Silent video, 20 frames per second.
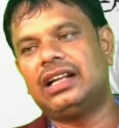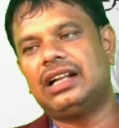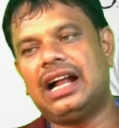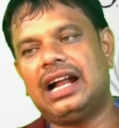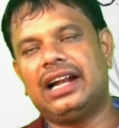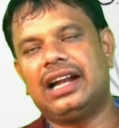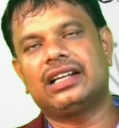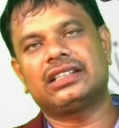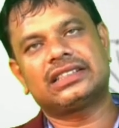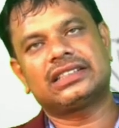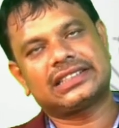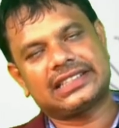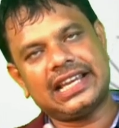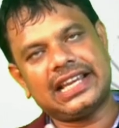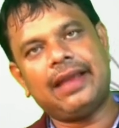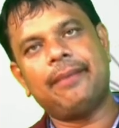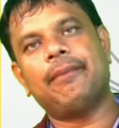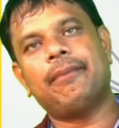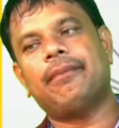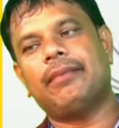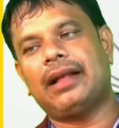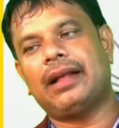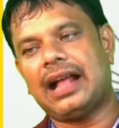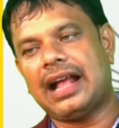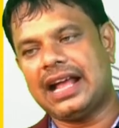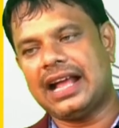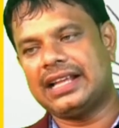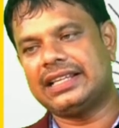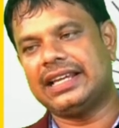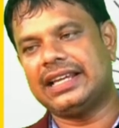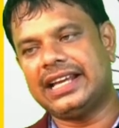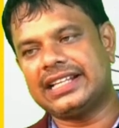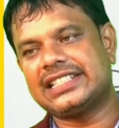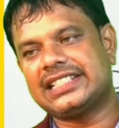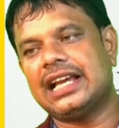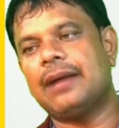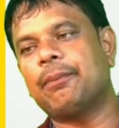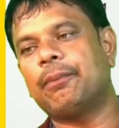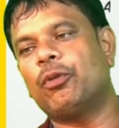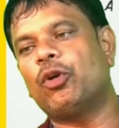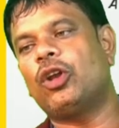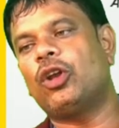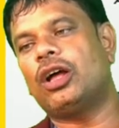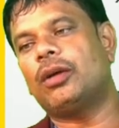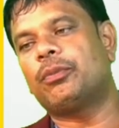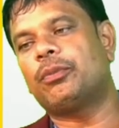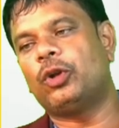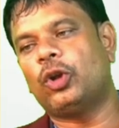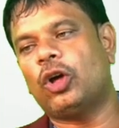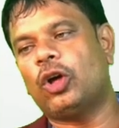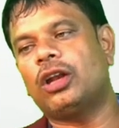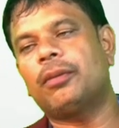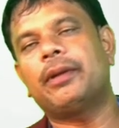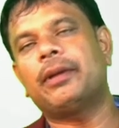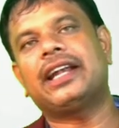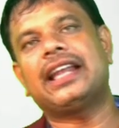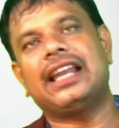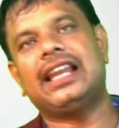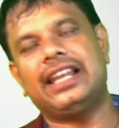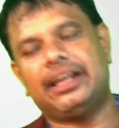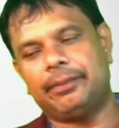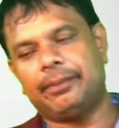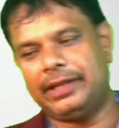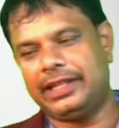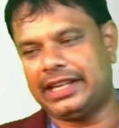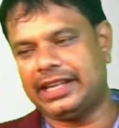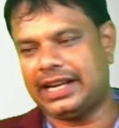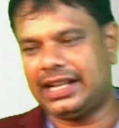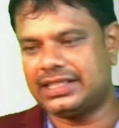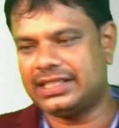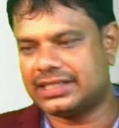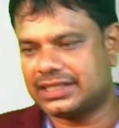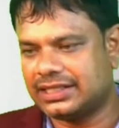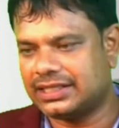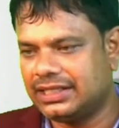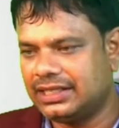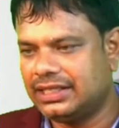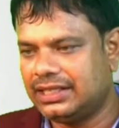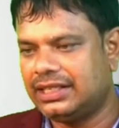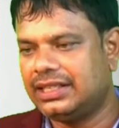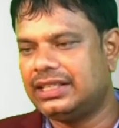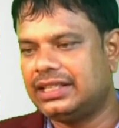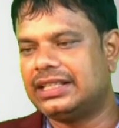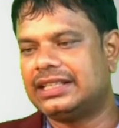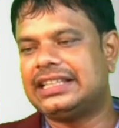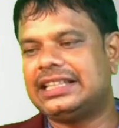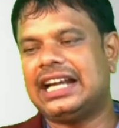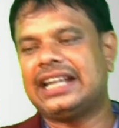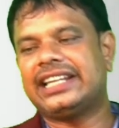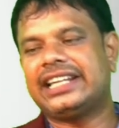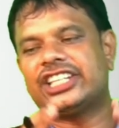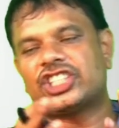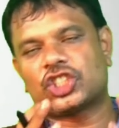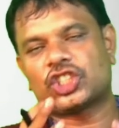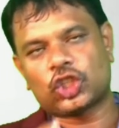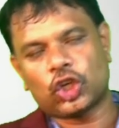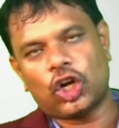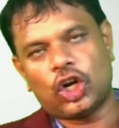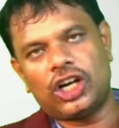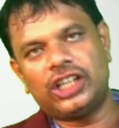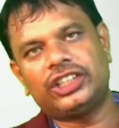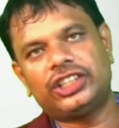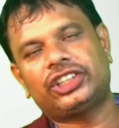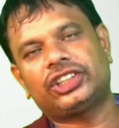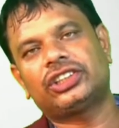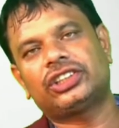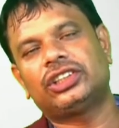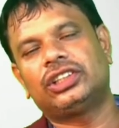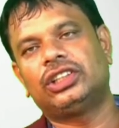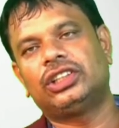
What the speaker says: And same as example of non-metallic minerals, that is salt,